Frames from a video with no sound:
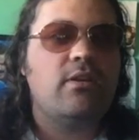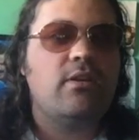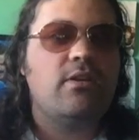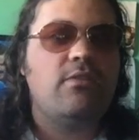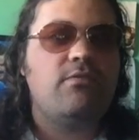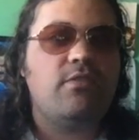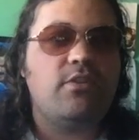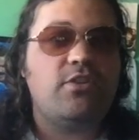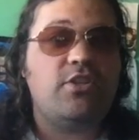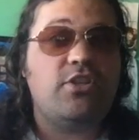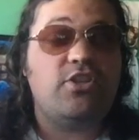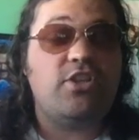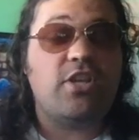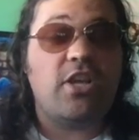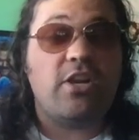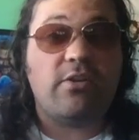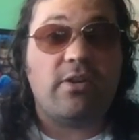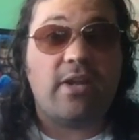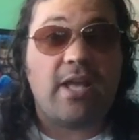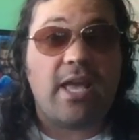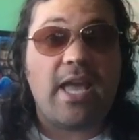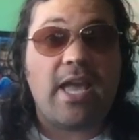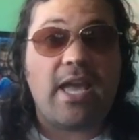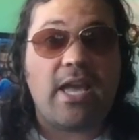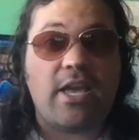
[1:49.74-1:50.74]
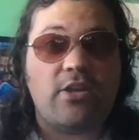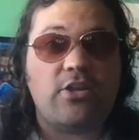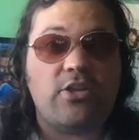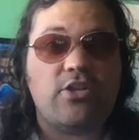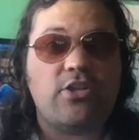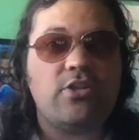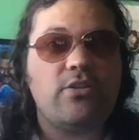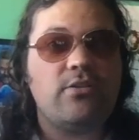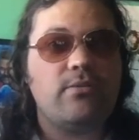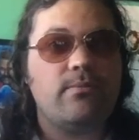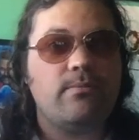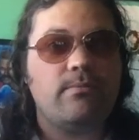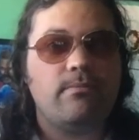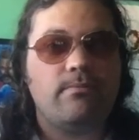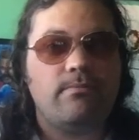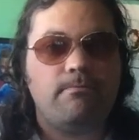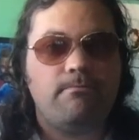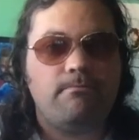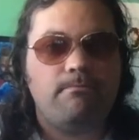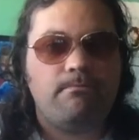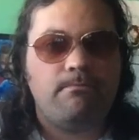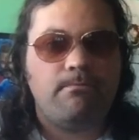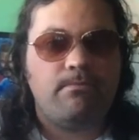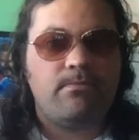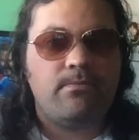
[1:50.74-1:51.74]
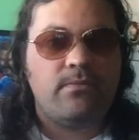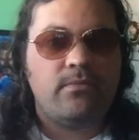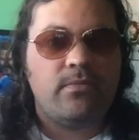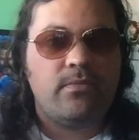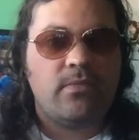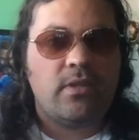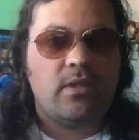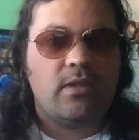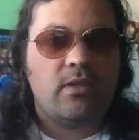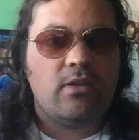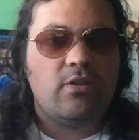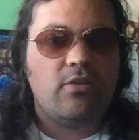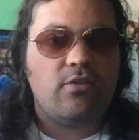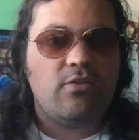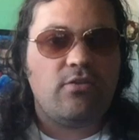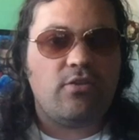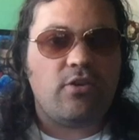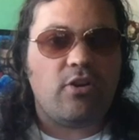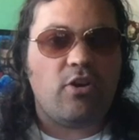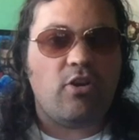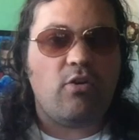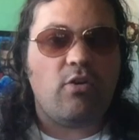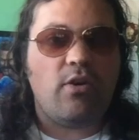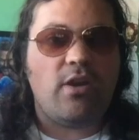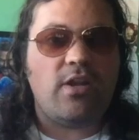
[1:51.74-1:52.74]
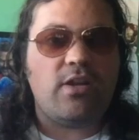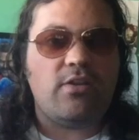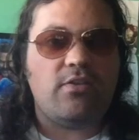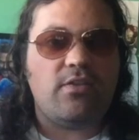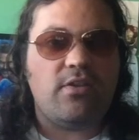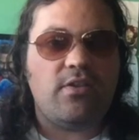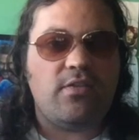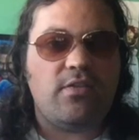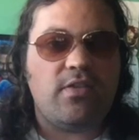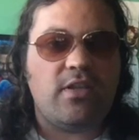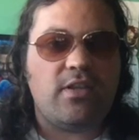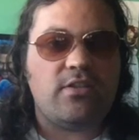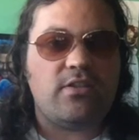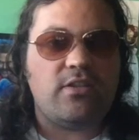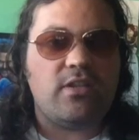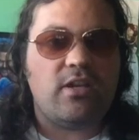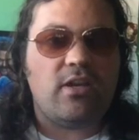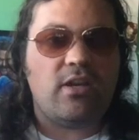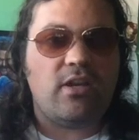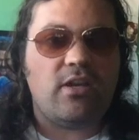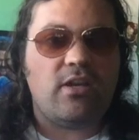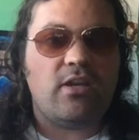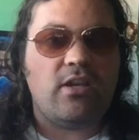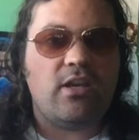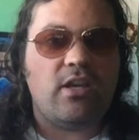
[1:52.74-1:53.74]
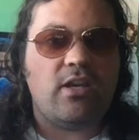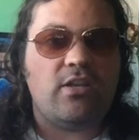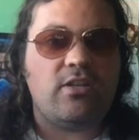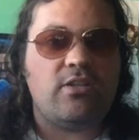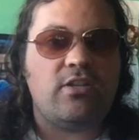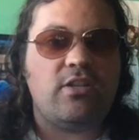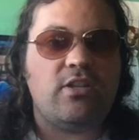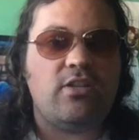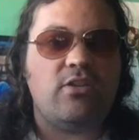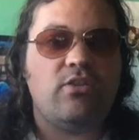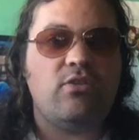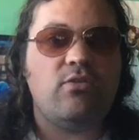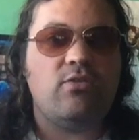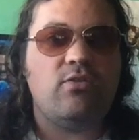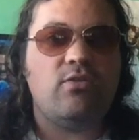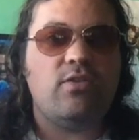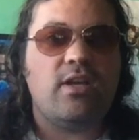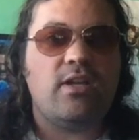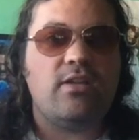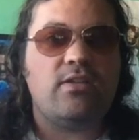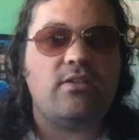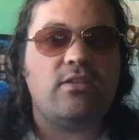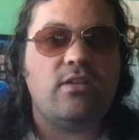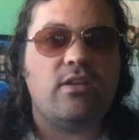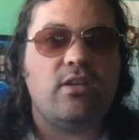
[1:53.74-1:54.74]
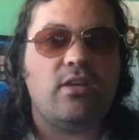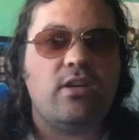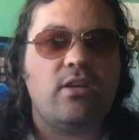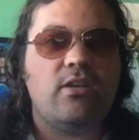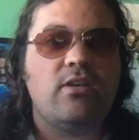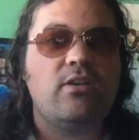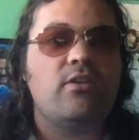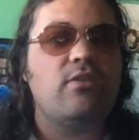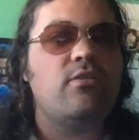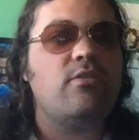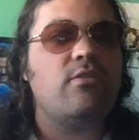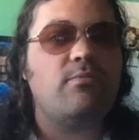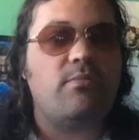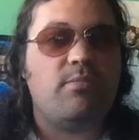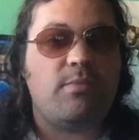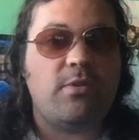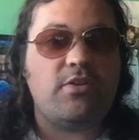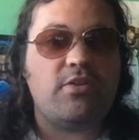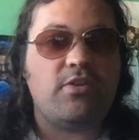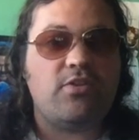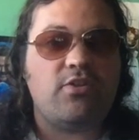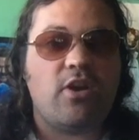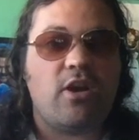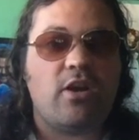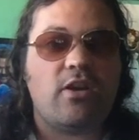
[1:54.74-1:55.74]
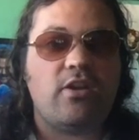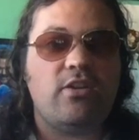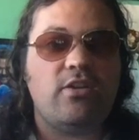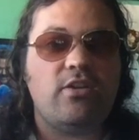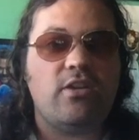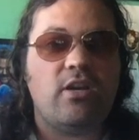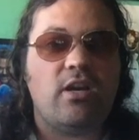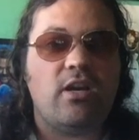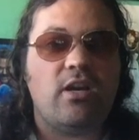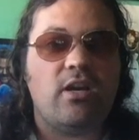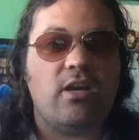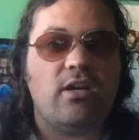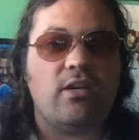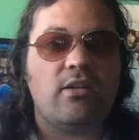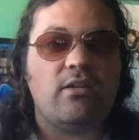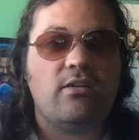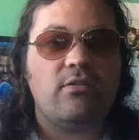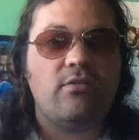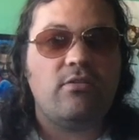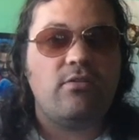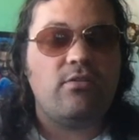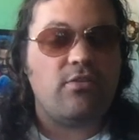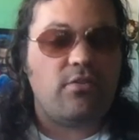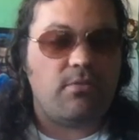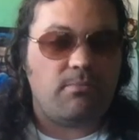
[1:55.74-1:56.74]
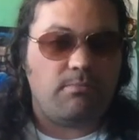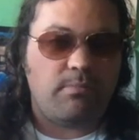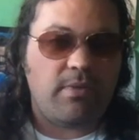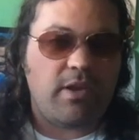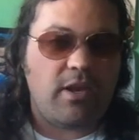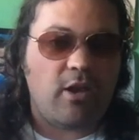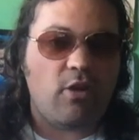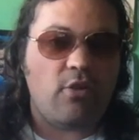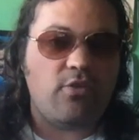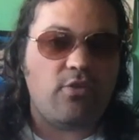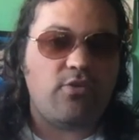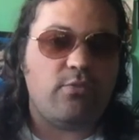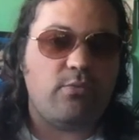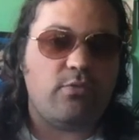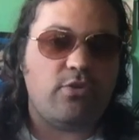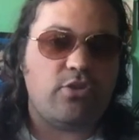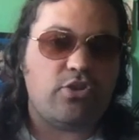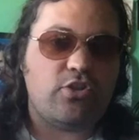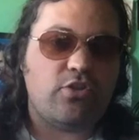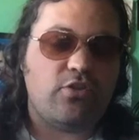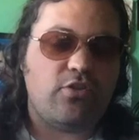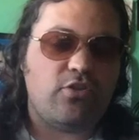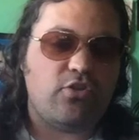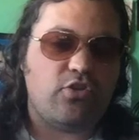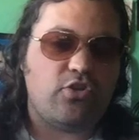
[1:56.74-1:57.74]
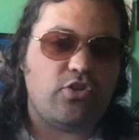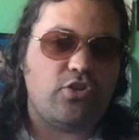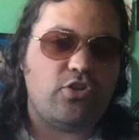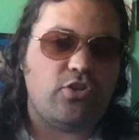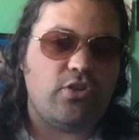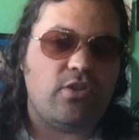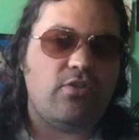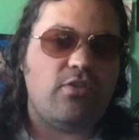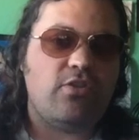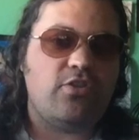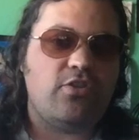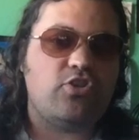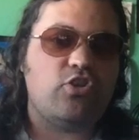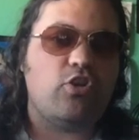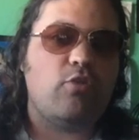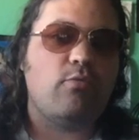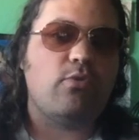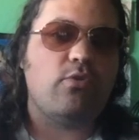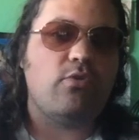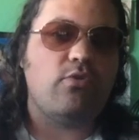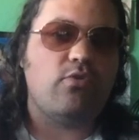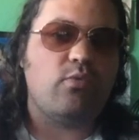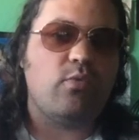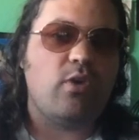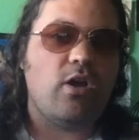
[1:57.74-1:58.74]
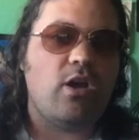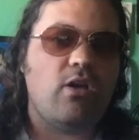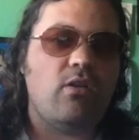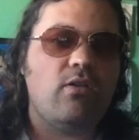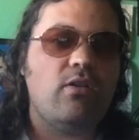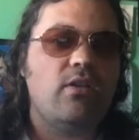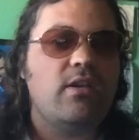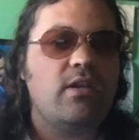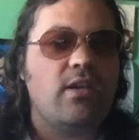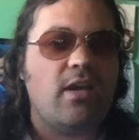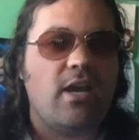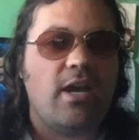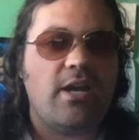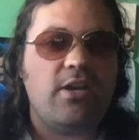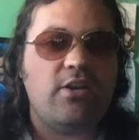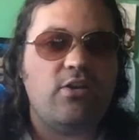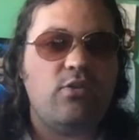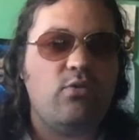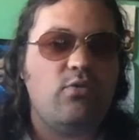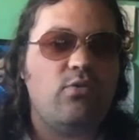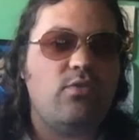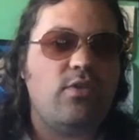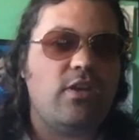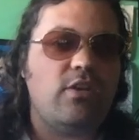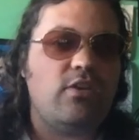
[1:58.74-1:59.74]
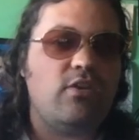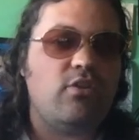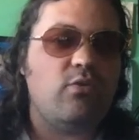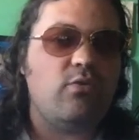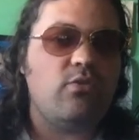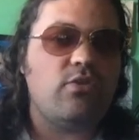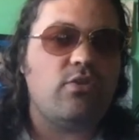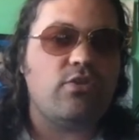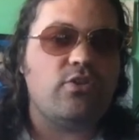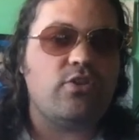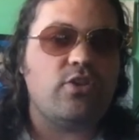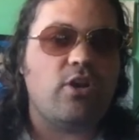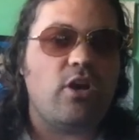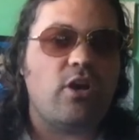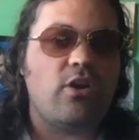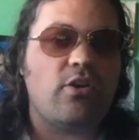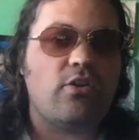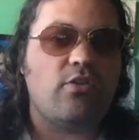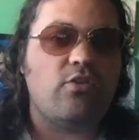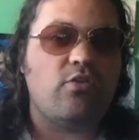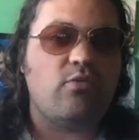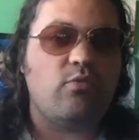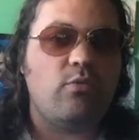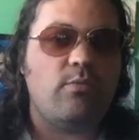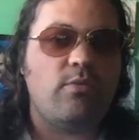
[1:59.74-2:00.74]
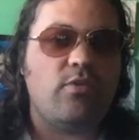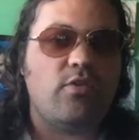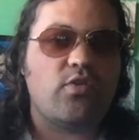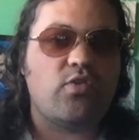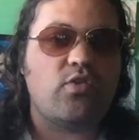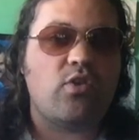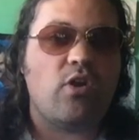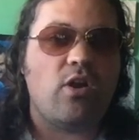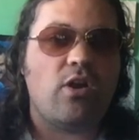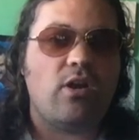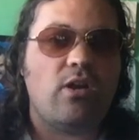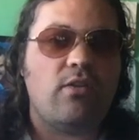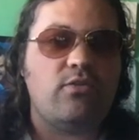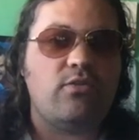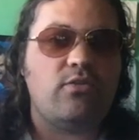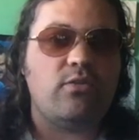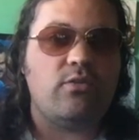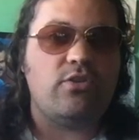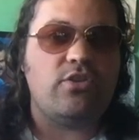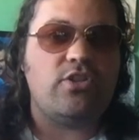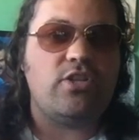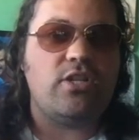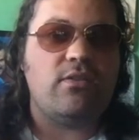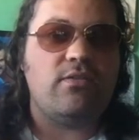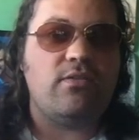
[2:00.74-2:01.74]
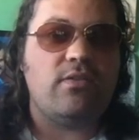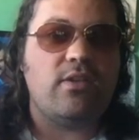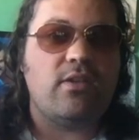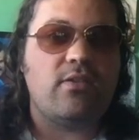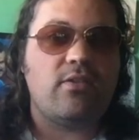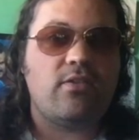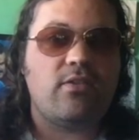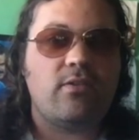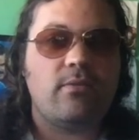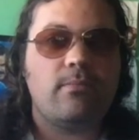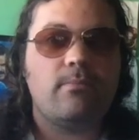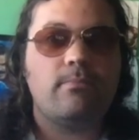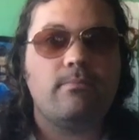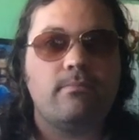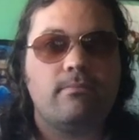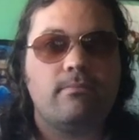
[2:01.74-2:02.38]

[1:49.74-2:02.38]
degenerate age. So, and he says that, and he knew that, so she's talking, but also with Sesshomaru as well. I knew that you and your daughters will be strong enough to achieve this.